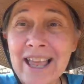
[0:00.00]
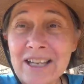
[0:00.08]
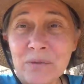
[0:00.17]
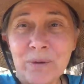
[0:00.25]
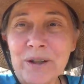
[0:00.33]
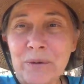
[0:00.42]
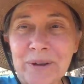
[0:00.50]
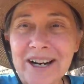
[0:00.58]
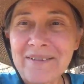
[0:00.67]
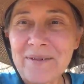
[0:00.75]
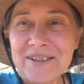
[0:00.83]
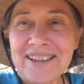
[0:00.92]
last winter when
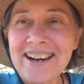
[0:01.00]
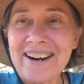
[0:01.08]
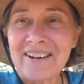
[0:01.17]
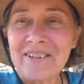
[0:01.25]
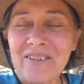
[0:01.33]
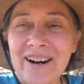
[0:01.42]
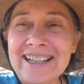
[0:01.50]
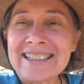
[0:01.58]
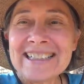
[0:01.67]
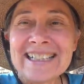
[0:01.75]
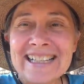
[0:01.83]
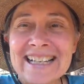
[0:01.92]
I was there. Right,
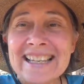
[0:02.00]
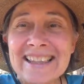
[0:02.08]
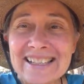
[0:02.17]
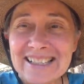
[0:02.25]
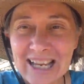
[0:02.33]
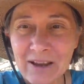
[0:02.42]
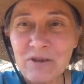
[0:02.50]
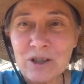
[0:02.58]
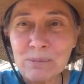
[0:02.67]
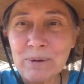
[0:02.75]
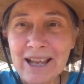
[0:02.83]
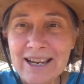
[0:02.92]
the
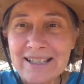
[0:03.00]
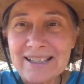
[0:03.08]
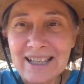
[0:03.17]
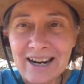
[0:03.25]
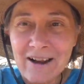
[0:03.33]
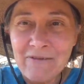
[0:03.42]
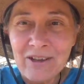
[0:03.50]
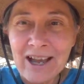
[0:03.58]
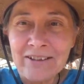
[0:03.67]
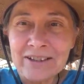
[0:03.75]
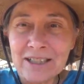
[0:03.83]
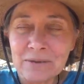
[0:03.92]
safest place that I
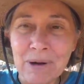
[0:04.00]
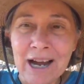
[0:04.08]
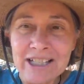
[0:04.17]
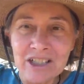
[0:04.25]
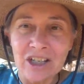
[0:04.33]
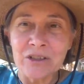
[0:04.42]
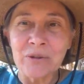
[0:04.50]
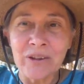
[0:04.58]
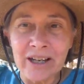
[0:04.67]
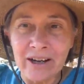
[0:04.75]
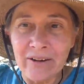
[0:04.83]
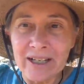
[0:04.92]
found in my
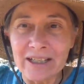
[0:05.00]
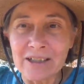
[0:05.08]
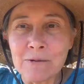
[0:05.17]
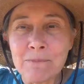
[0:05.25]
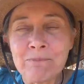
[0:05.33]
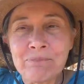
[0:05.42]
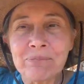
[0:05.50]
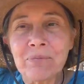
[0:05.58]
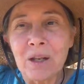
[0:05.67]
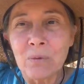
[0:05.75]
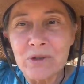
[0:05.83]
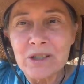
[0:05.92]
general area
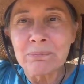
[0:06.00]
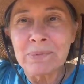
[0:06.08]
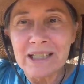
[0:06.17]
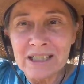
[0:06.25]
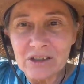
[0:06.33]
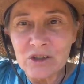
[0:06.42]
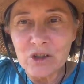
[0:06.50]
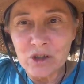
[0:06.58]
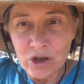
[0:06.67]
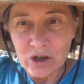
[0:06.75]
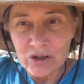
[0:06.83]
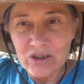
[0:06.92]
was a big
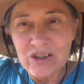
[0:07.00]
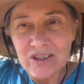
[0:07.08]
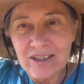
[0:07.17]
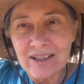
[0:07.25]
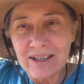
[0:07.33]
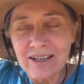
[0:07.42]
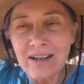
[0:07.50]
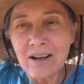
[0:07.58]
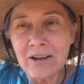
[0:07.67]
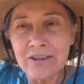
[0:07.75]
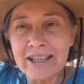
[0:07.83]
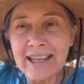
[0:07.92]
church
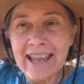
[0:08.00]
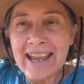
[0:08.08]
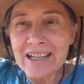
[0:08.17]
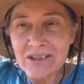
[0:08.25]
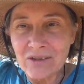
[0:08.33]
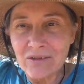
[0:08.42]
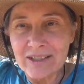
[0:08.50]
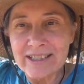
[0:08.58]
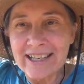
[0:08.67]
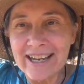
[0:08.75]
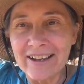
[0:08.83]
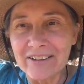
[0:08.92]
on the edge of the
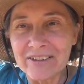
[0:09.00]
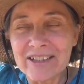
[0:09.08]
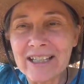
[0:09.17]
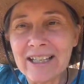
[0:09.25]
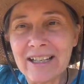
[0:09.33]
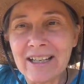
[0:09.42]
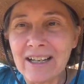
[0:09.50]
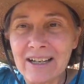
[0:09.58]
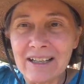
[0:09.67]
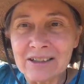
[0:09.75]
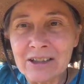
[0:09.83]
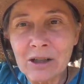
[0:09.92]
town
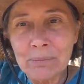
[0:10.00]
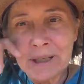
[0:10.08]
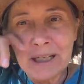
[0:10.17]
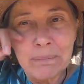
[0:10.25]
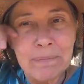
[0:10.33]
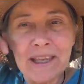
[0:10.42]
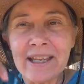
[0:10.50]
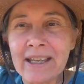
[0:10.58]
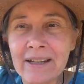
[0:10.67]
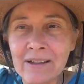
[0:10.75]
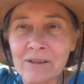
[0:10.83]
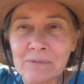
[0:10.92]
a little bit up the
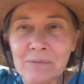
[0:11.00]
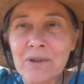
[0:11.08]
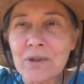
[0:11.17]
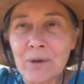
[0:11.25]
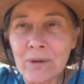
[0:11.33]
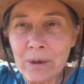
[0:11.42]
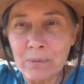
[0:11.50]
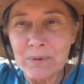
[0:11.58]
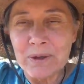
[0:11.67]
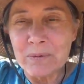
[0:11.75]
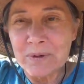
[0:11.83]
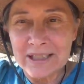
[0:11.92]
hill, so there
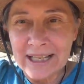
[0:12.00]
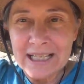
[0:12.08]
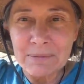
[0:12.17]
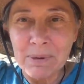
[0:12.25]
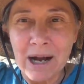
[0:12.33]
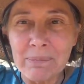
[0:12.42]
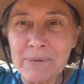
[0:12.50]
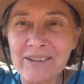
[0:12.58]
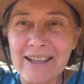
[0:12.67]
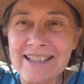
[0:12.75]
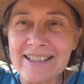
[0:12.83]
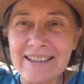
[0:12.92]
it was less
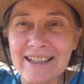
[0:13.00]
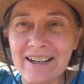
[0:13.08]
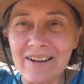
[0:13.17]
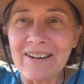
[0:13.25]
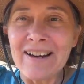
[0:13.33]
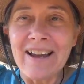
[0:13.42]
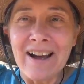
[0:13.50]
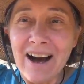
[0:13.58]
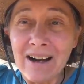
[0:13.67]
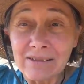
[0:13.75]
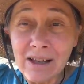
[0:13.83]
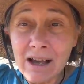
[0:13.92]
populated there.
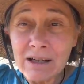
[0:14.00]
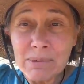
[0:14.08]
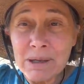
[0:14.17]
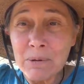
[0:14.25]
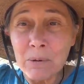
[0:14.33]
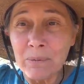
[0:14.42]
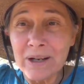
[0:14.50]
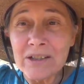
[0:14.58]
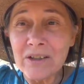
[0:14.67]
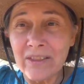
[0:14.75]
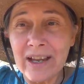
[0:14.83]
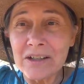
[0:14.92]
A lot of people
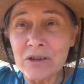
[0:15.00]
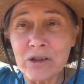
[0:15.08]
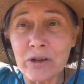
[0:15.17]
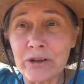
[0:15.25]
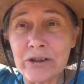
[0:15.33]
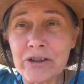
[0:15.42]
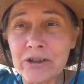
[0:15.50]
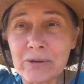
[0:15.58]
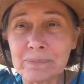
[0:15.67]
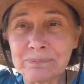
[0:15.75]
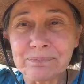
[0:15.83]
went to that church,